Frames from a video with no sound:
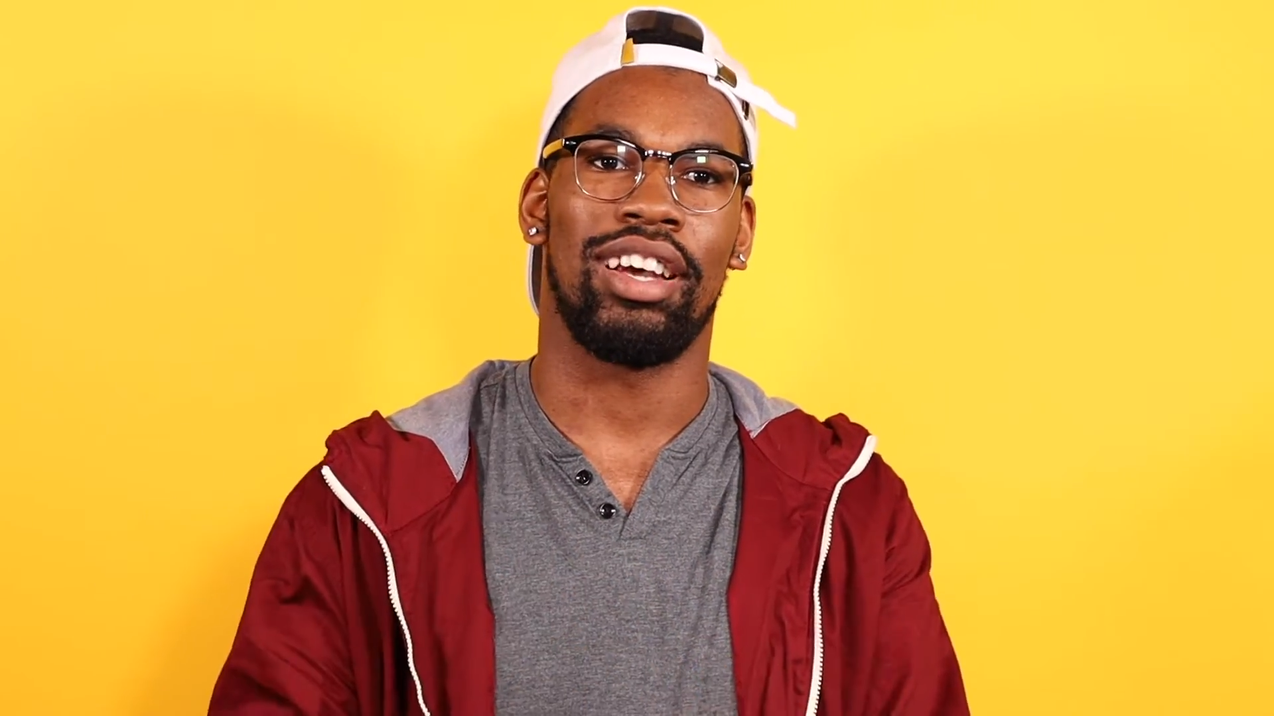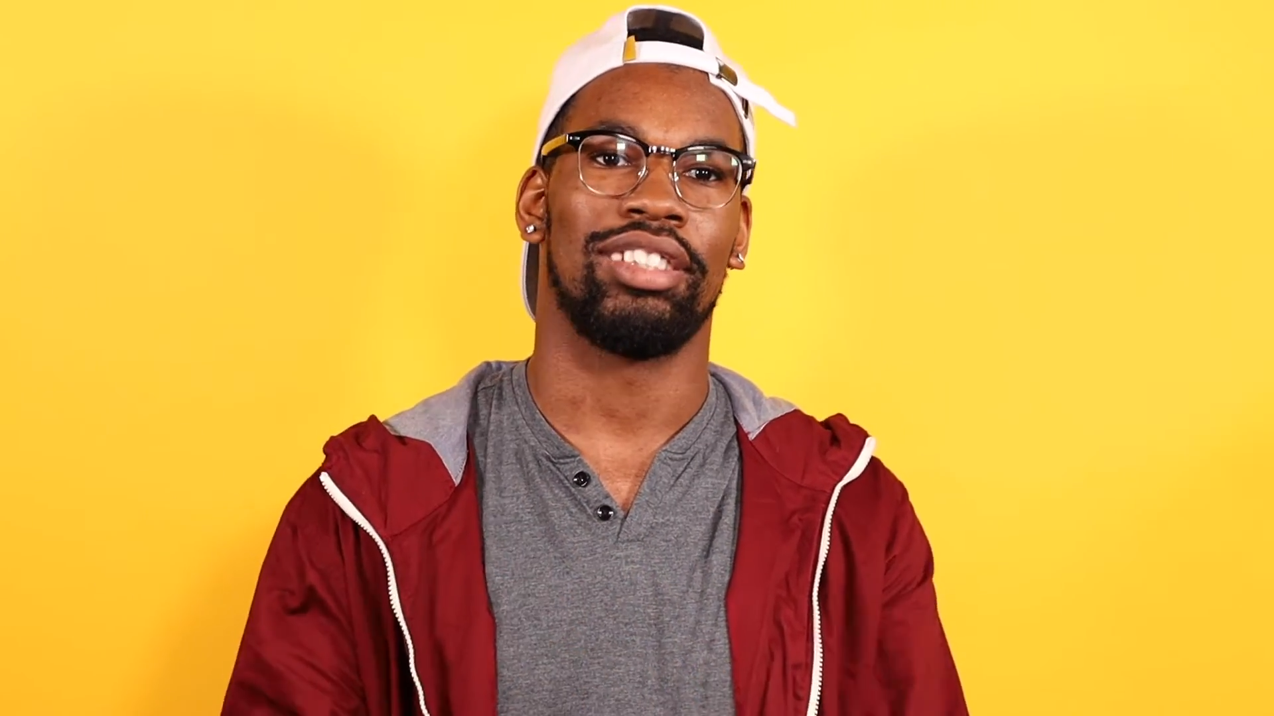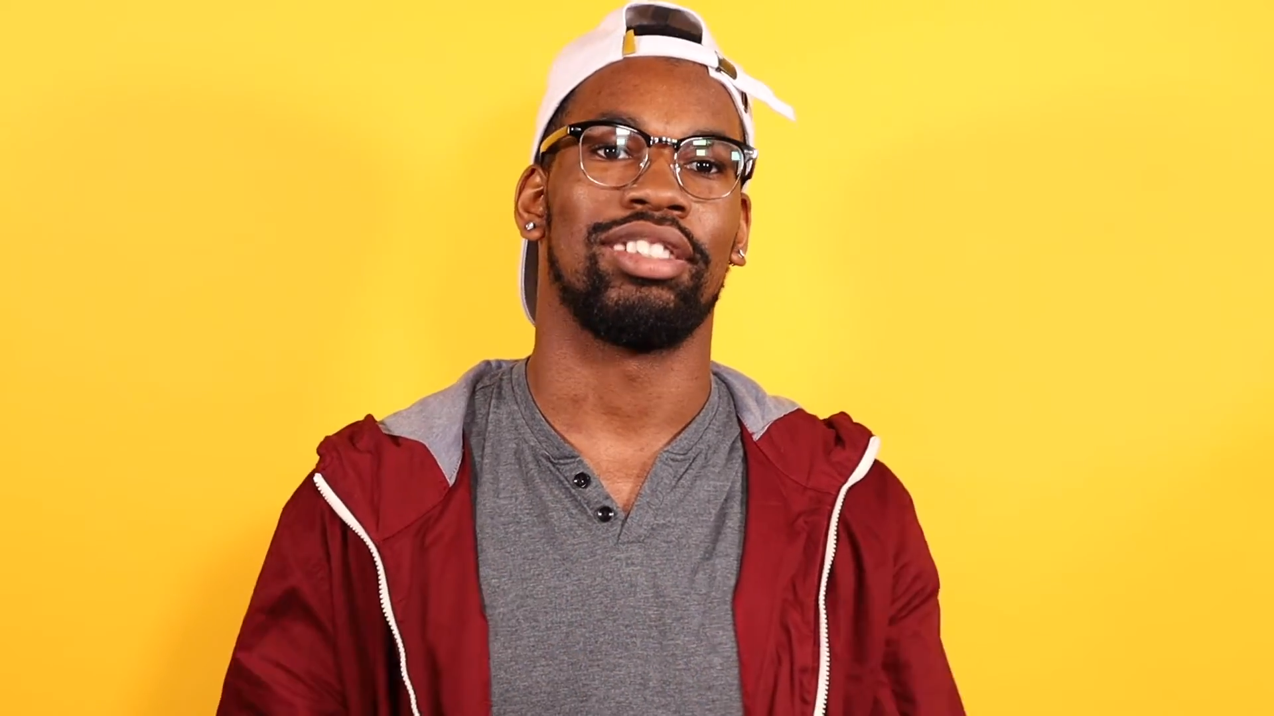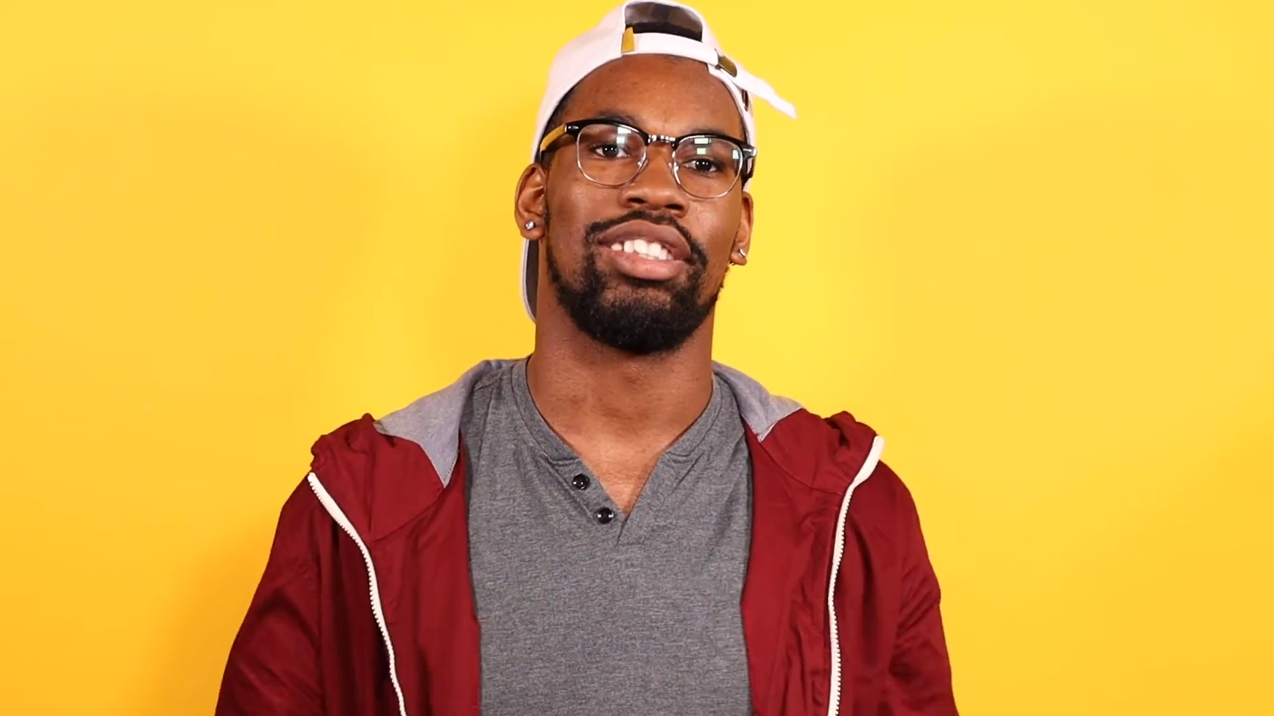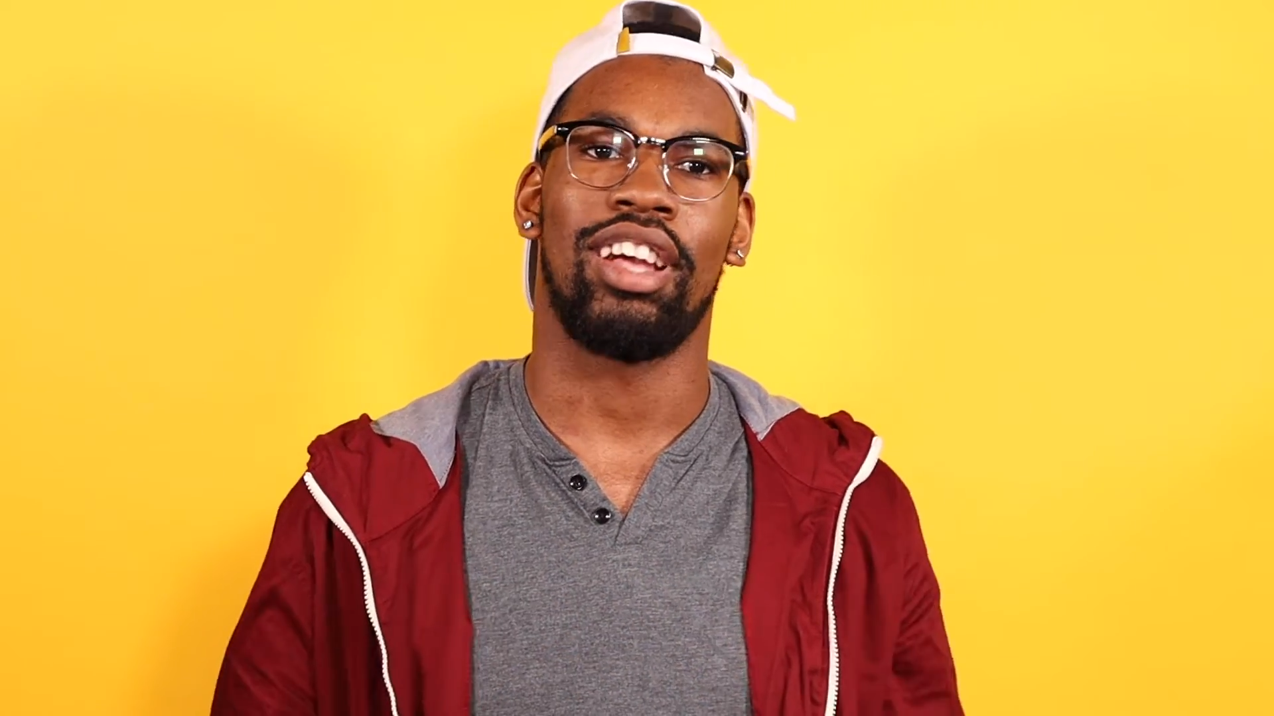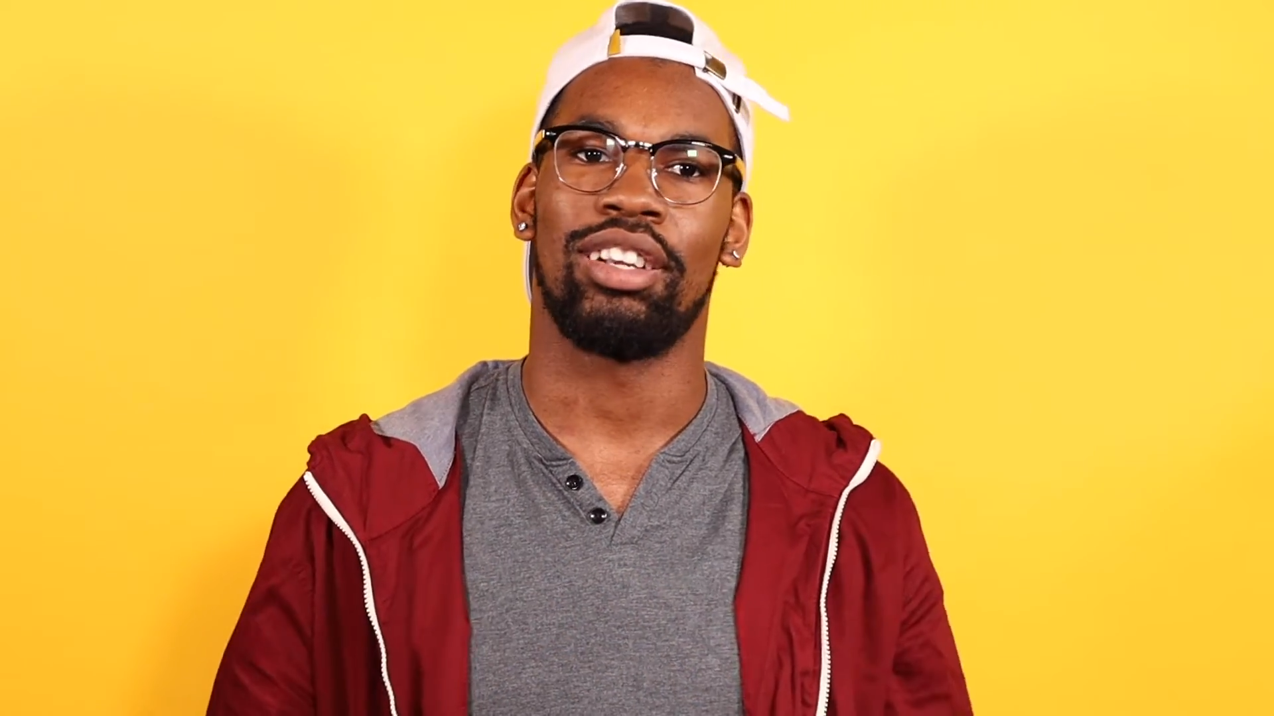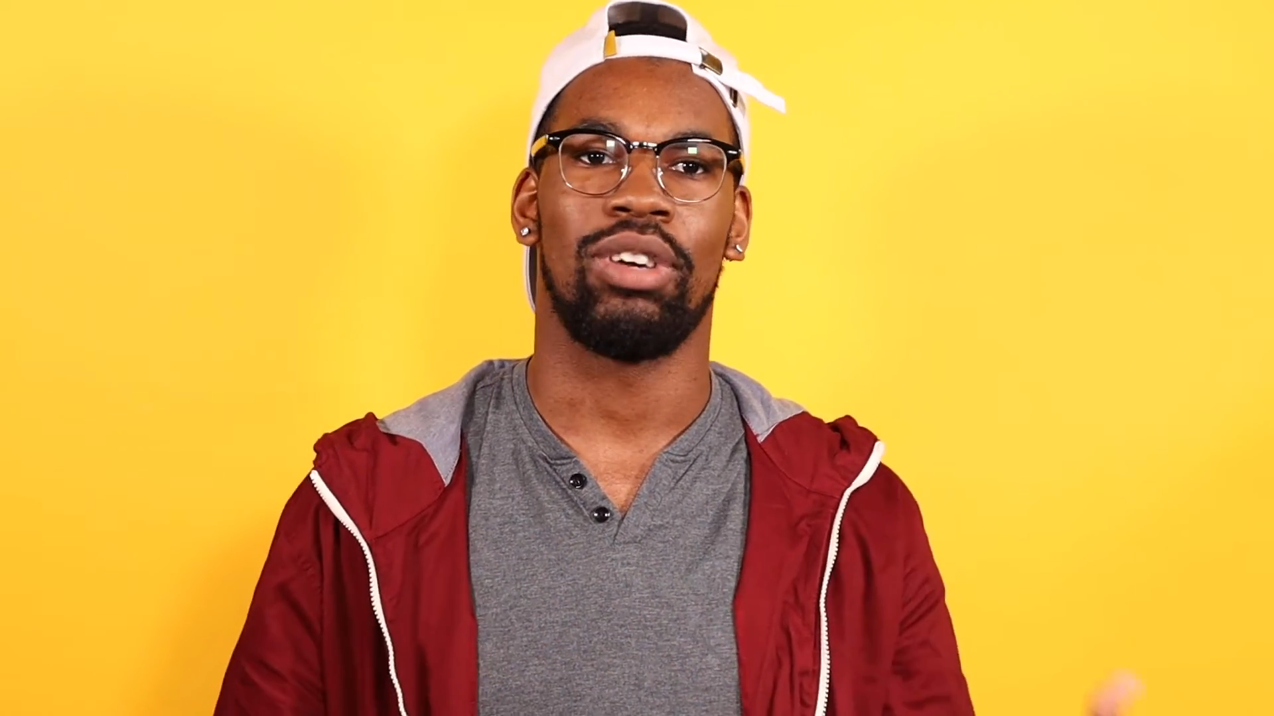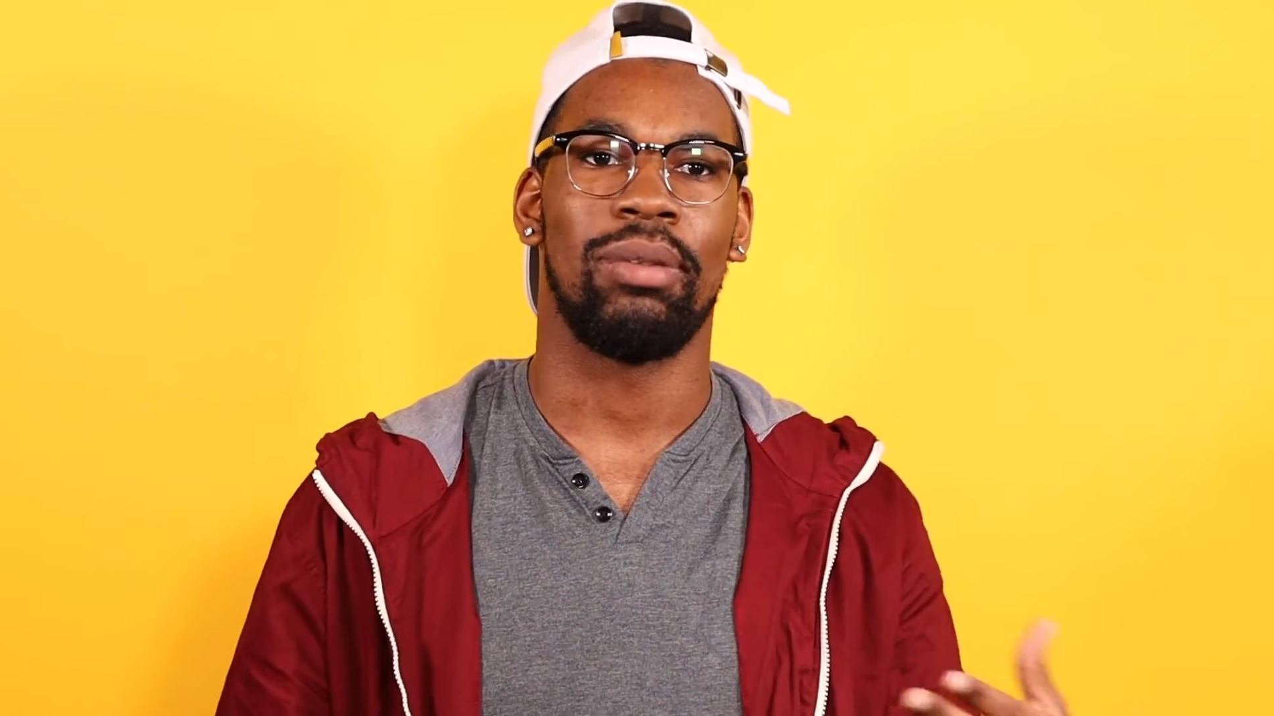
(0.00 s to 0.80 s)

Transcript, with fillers: y'all, so y'all don't